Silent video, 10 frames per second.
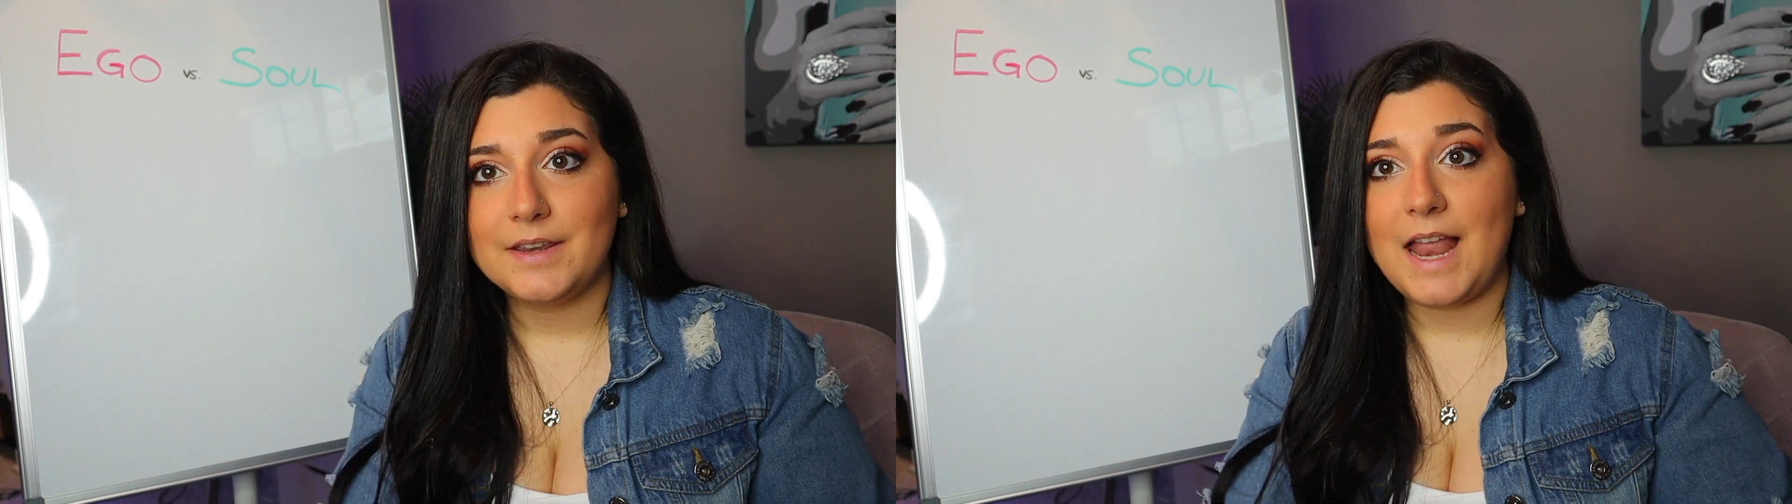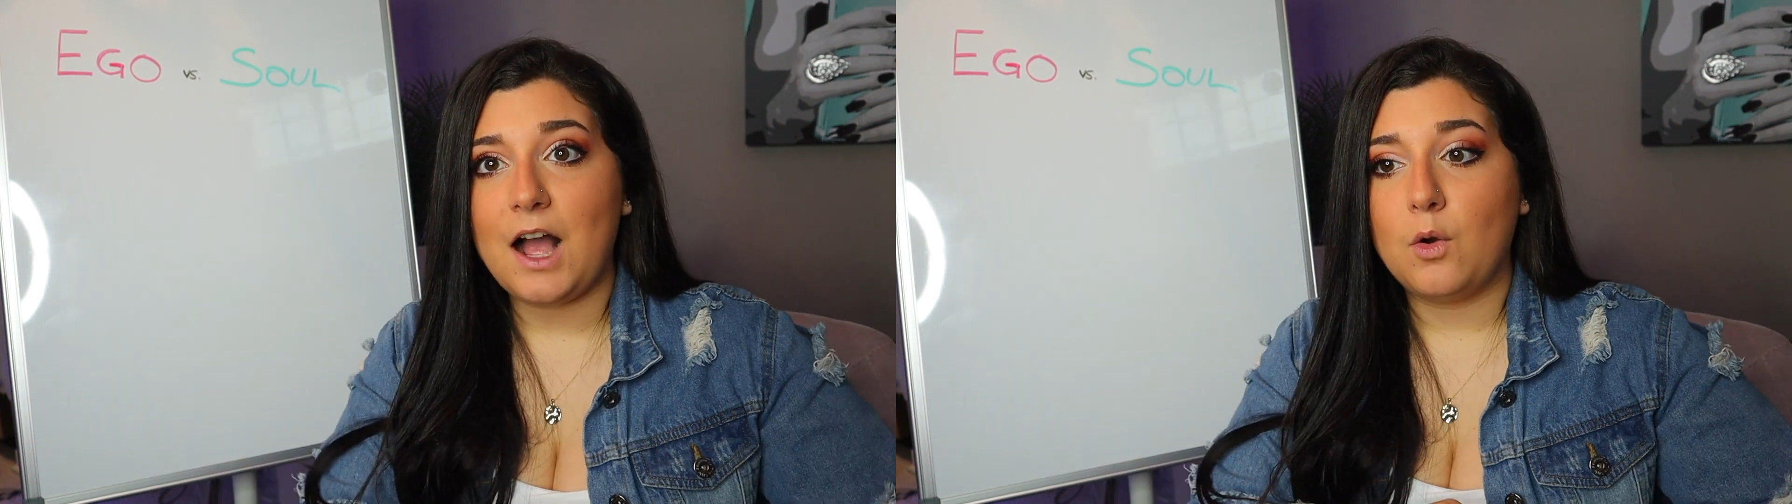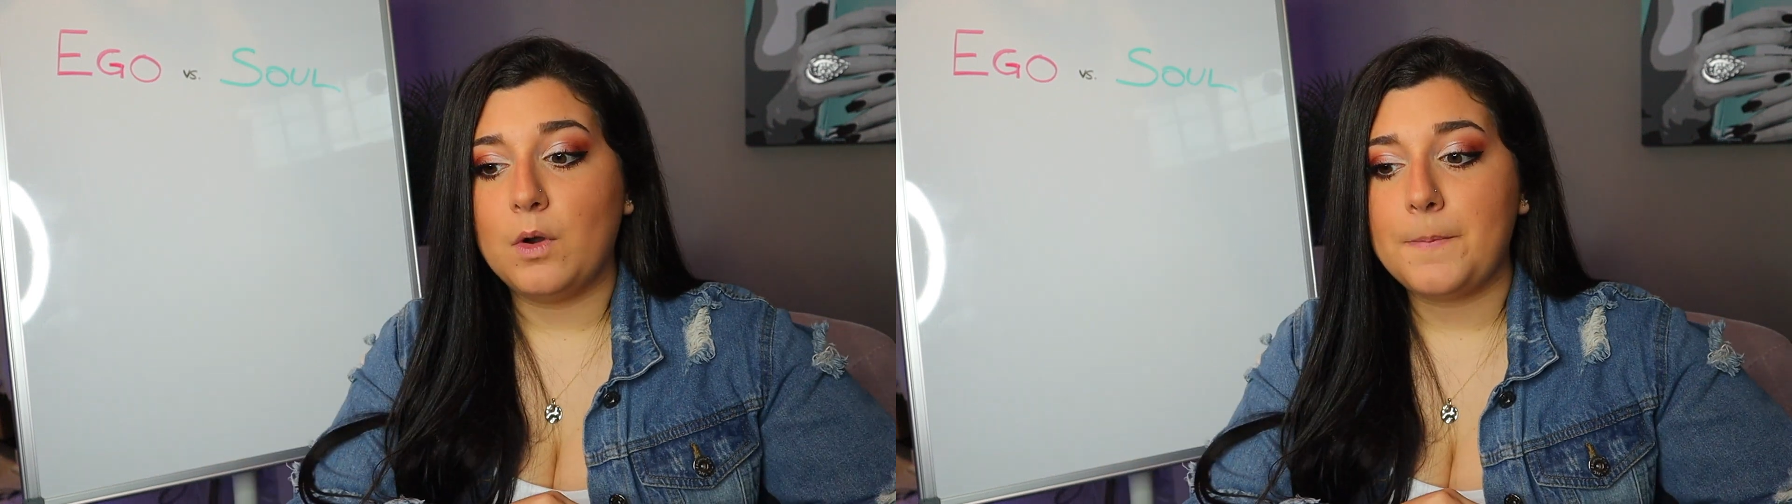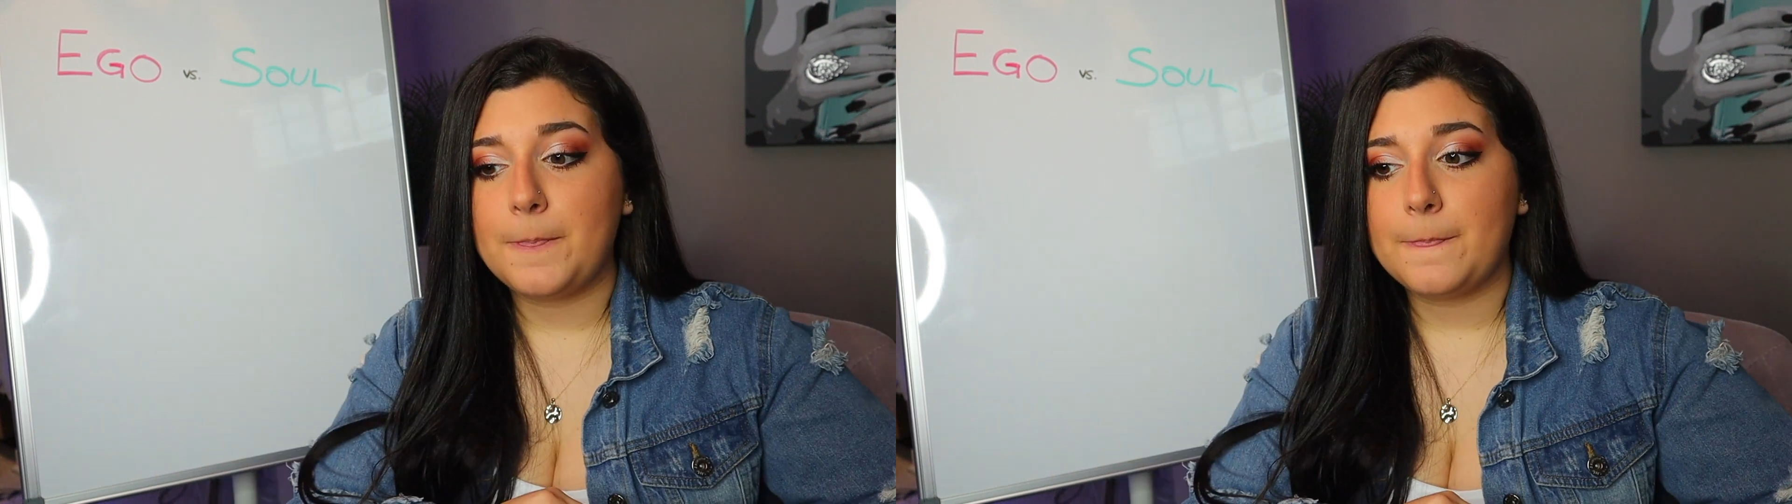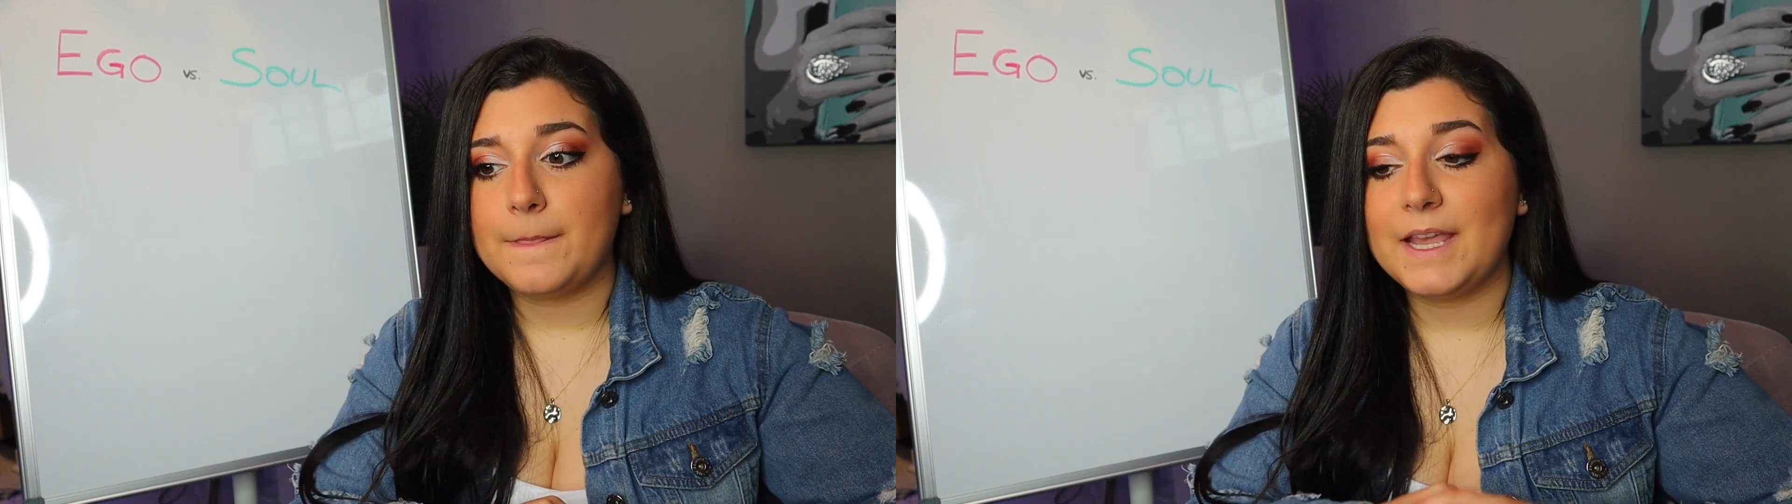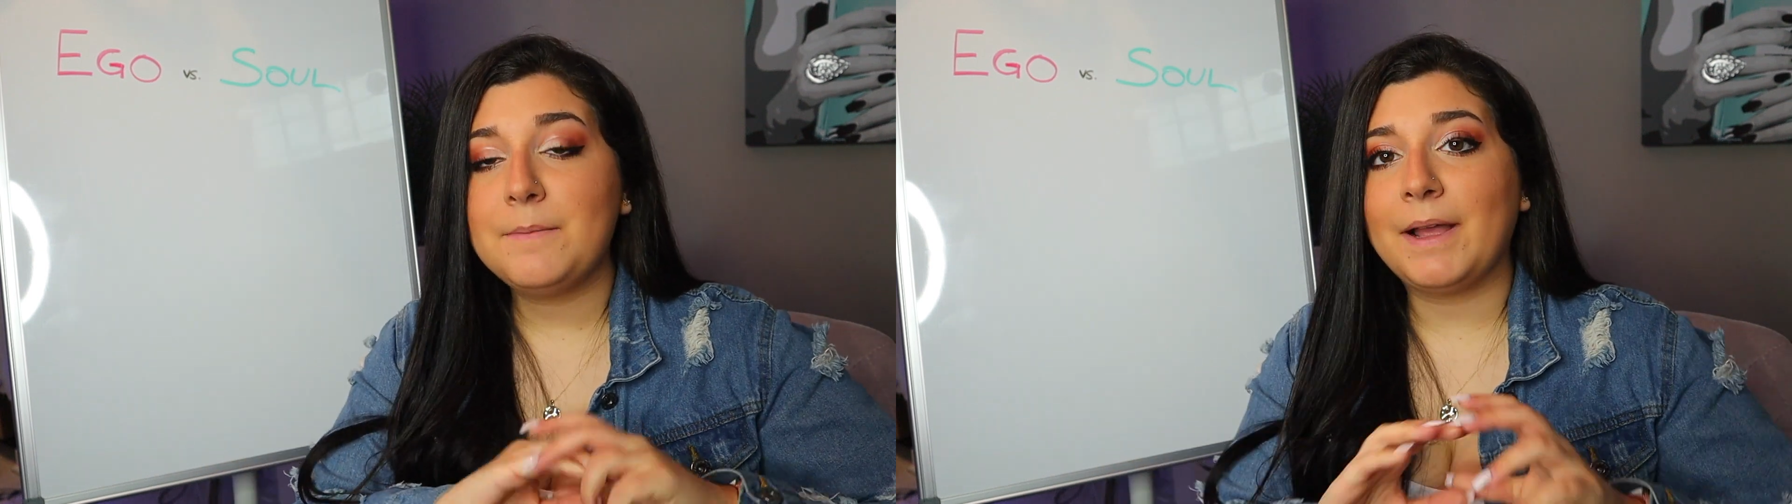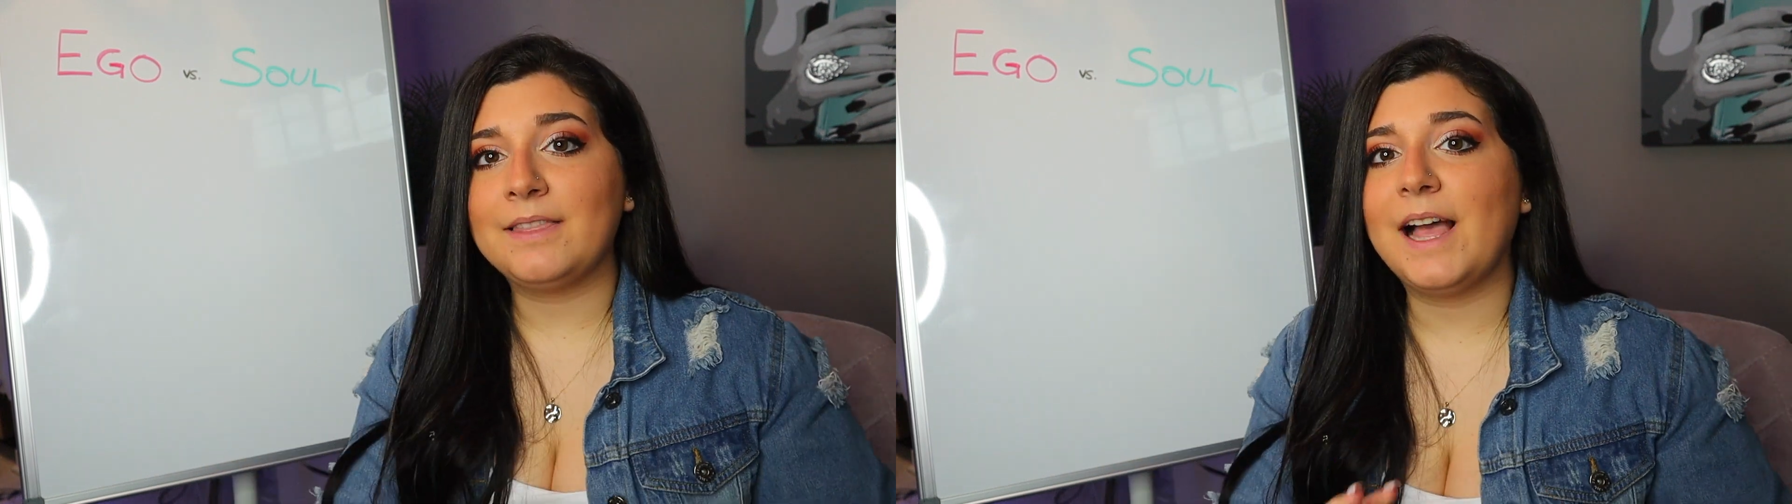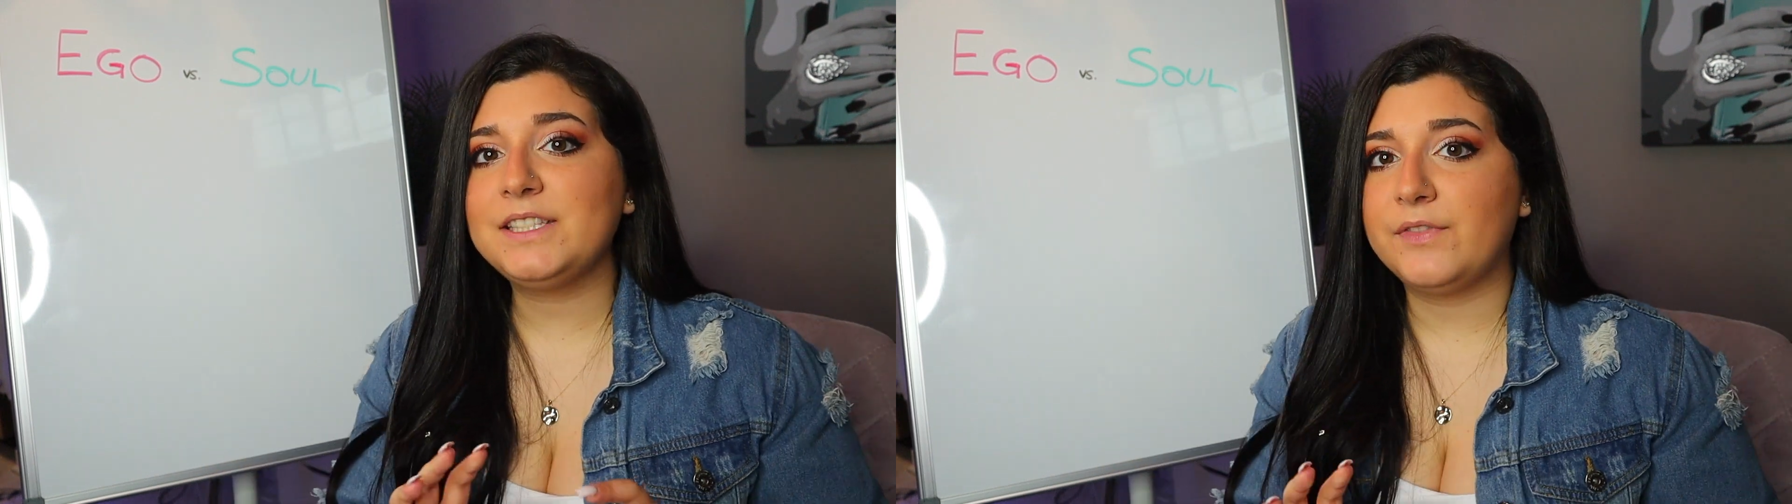Now, in my
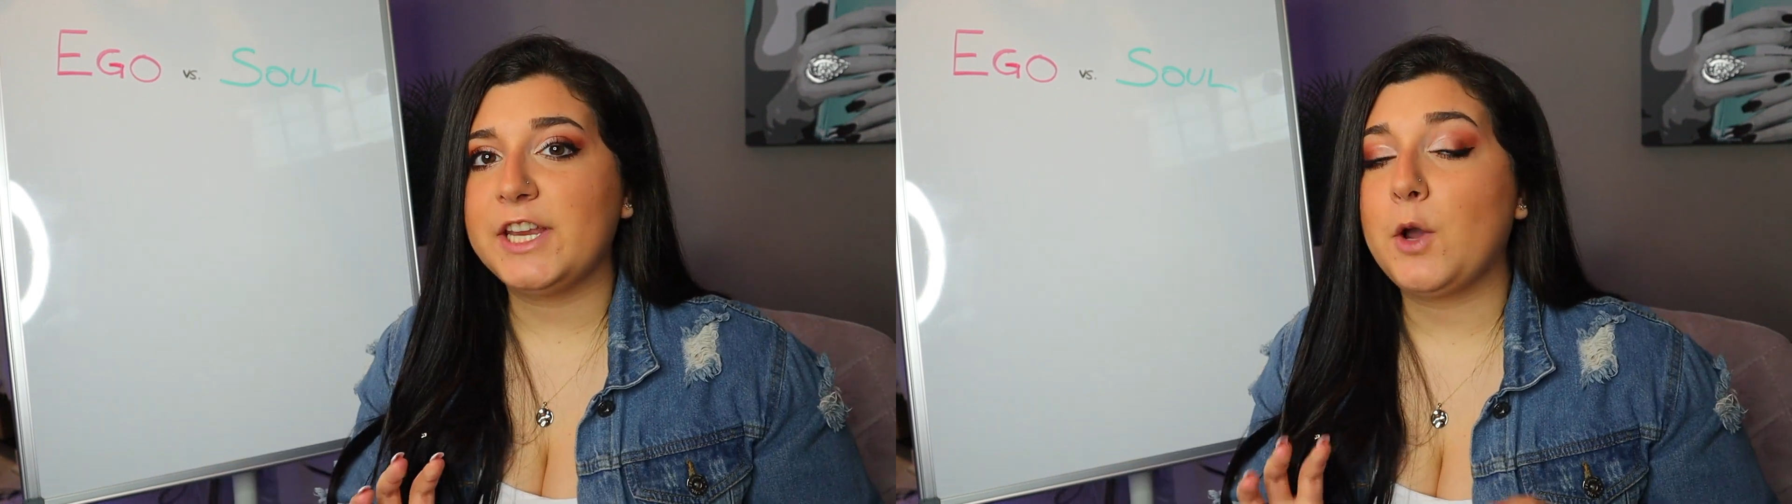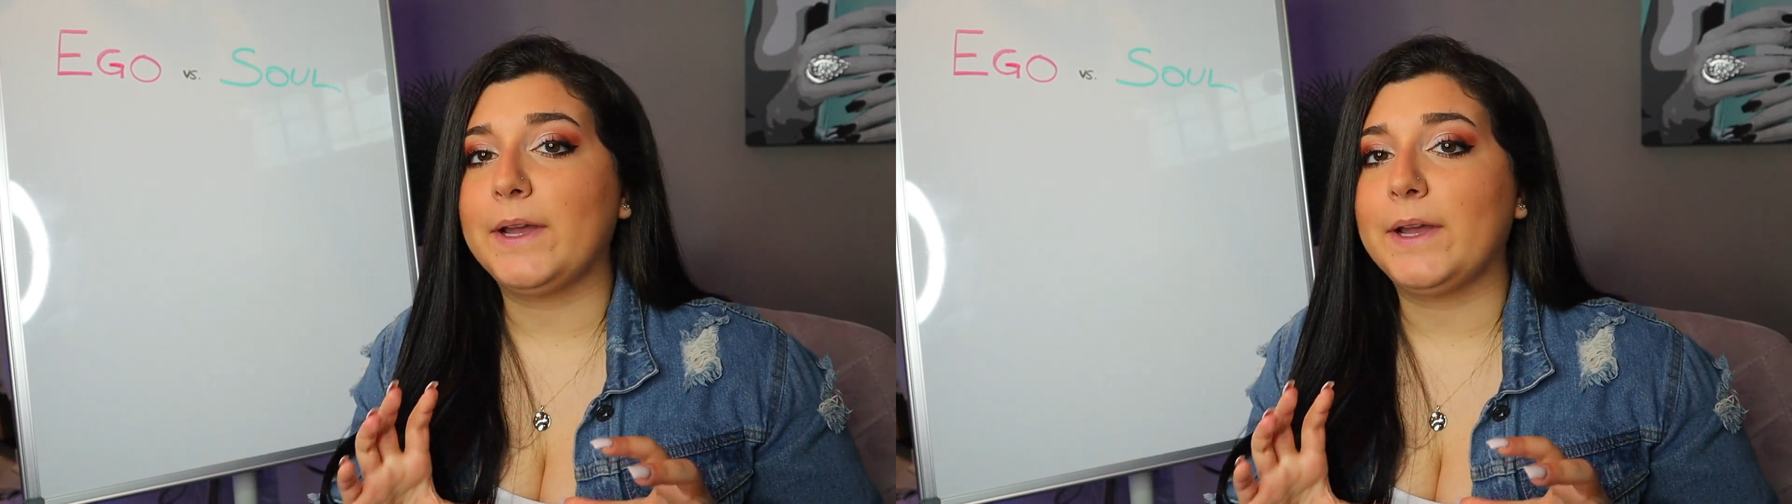last video,